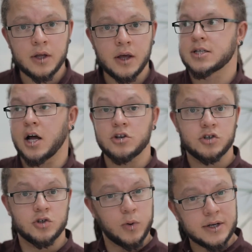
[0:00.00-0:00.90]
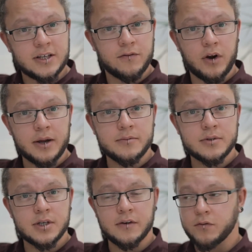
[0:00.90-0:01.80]
It's 120
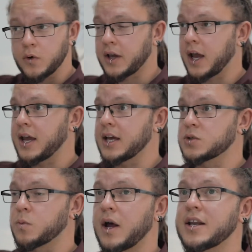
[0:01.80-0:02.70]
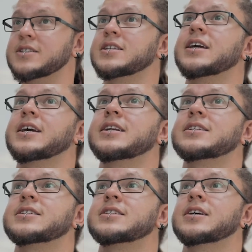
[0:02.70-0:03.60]
frames in 4K as well as
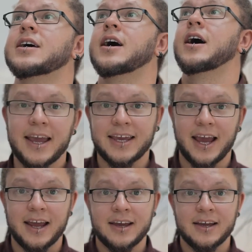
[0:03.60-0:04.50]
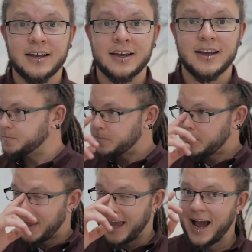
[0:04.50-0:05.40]
its 8K.
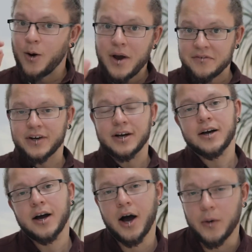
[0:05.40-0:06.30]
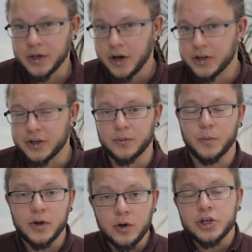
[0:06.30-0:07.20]
However, I would argue
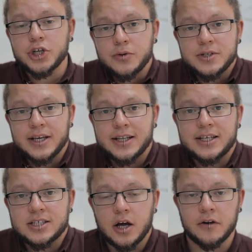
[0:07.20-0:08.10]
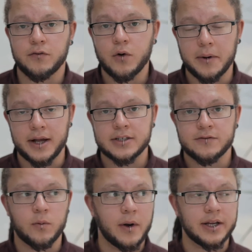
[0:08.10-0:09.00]
we're not shooting in these kind of formats
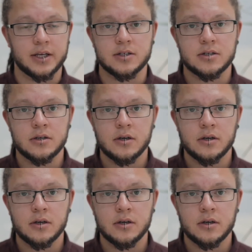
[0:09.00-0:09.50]
for weddings.